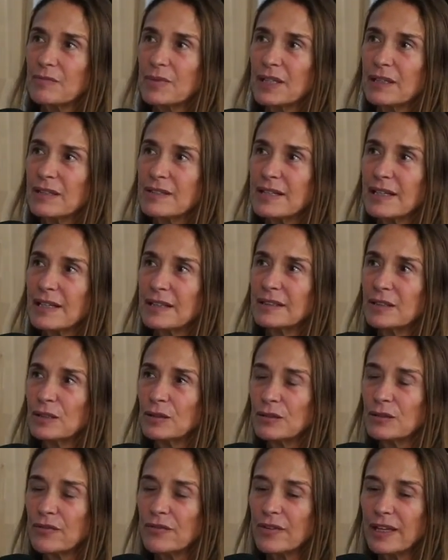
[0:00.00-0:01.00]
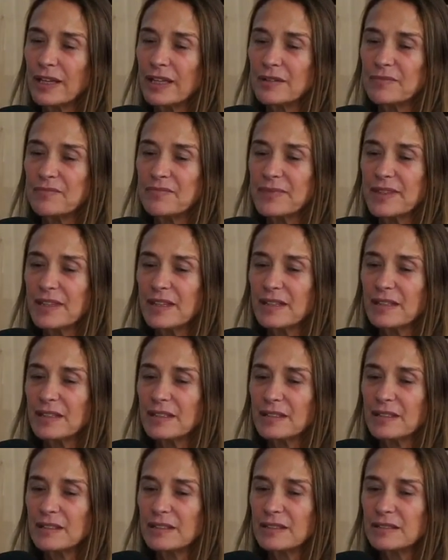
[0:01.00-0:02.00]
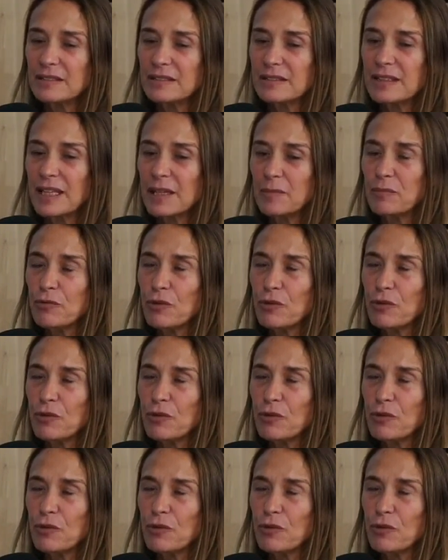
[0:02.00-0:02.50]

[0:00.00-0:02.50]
Because I know that they